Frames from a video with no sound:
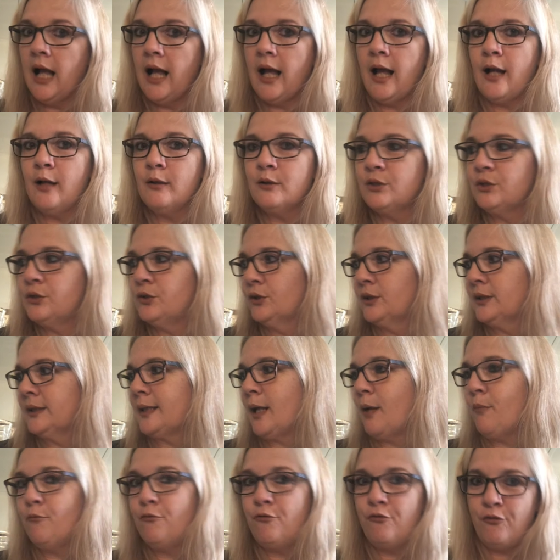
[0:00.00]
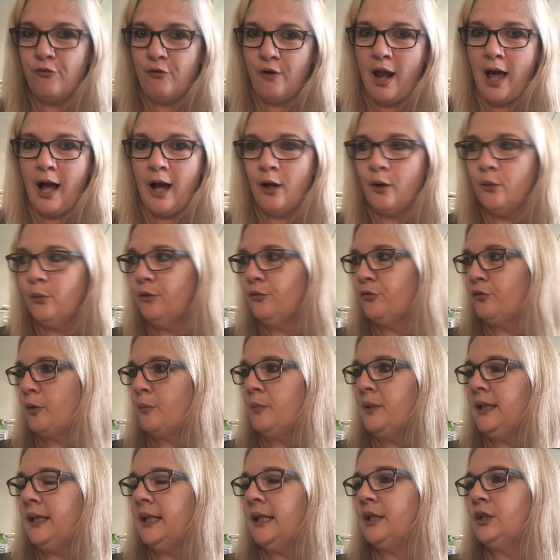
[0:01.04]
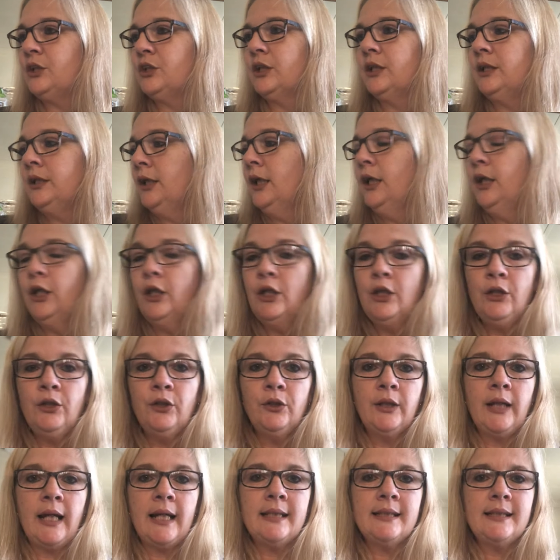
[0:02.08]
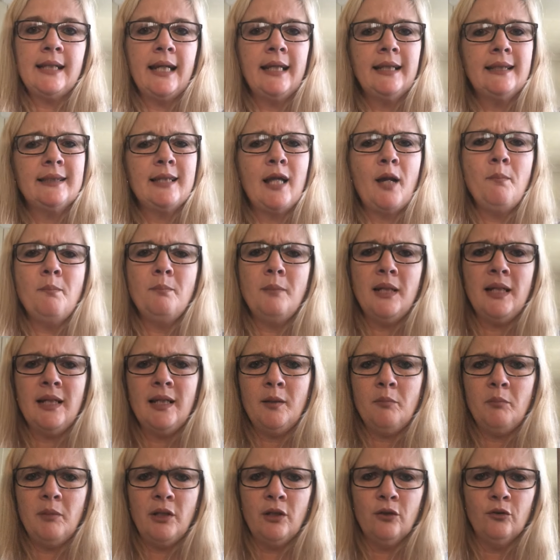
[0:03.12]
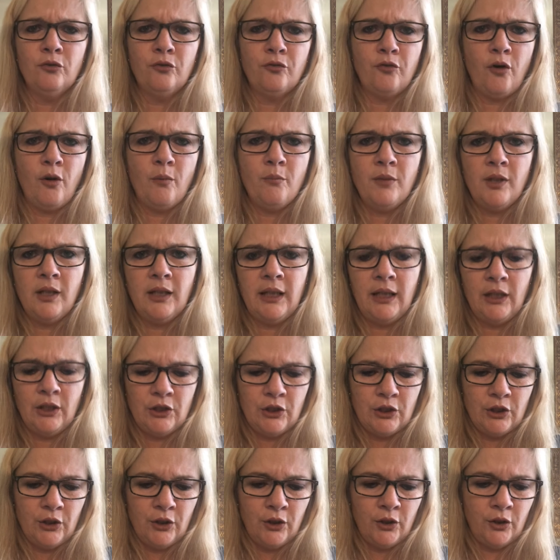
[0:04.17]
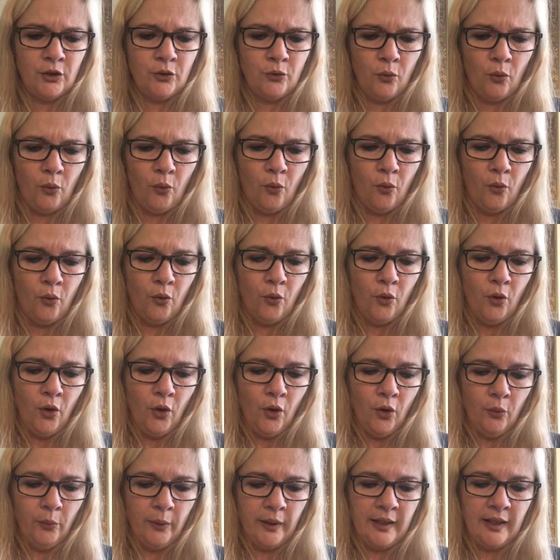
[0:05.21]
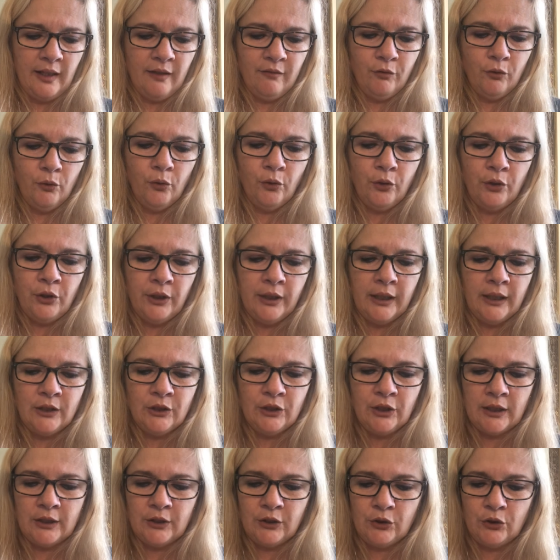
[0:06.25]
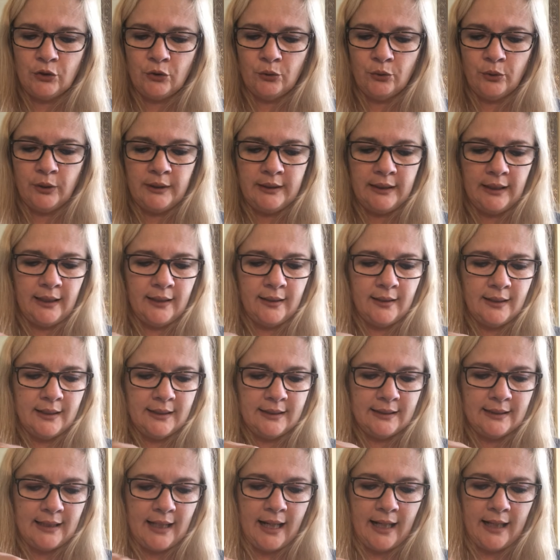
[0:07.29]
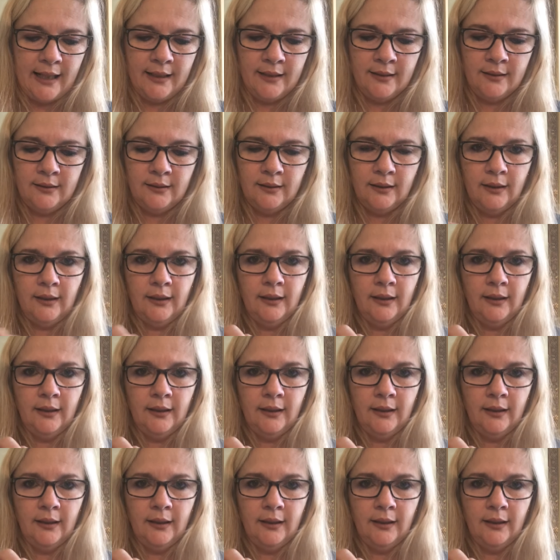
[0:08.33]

I took some flour from the kitchen. You can take some mealie meal from the kitchen or whatever, or you can just draw it in the sand.